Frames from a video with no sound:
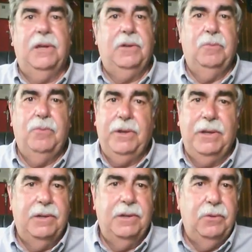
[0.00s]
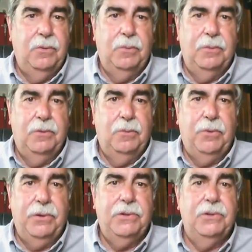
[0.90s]
I could bring in new
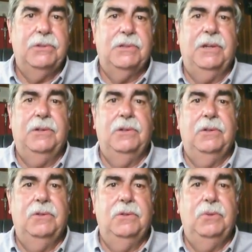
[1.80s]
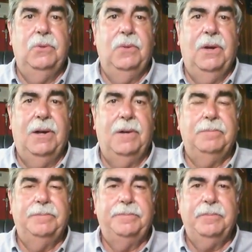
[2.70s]
printers. I could do